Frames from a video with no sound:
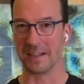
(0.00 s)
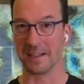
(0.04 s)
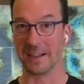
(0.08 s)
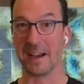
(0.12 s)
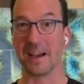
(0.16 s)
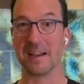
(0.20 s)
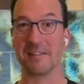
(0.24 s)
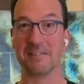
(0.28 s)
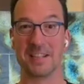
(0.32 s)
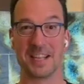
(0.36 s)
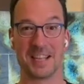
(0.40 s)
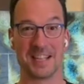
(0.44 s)

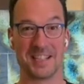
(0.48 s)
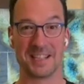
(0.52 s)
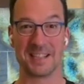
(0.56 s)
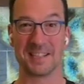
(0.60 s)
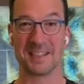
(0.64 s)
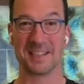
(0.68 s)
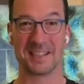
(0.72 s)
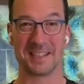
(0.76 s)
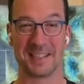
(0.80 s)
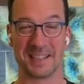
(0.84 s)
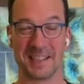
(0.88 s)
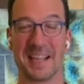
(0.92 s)
I tasted
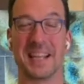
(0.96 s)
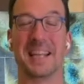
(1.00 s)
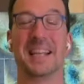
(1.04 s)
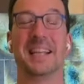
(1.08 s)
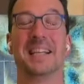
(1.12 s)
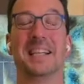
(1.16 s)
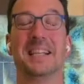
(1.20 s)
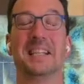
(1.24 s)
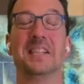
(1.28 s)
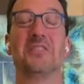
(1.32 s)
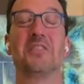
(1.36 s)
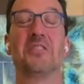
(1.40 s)
it today.
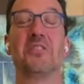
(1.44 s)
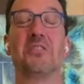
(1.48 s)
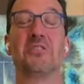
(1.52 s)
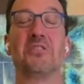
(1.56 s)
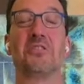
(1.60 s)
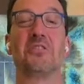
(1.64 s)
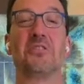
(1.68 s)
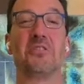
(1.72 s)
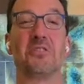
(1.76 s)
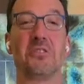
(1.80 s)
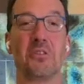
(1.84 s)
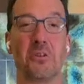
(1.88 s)
It's
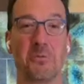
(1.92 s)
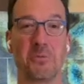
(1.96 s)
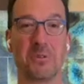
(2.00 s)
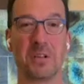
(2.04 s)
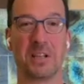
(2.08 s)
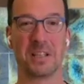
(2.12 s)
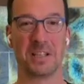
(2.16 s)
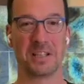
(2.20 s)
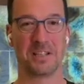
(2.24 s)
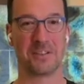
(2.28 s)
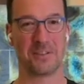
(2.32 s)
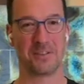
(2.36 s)
so
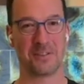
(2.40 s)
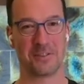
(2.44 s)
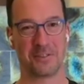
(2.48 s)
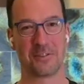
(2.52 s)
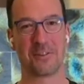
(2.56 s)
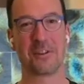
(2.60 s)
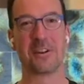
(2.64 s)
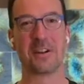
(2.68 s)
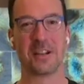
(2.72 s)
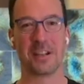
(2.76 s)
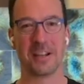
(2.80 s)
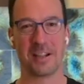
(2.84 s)
delicious. You're
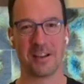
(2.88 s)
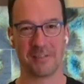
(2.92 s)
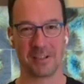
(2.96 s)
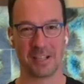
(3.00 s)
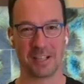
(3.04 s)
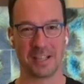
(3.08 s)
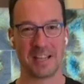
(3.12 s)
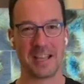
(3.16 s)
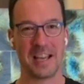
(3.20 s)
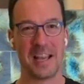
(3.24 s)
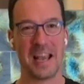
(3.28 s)
going to love it.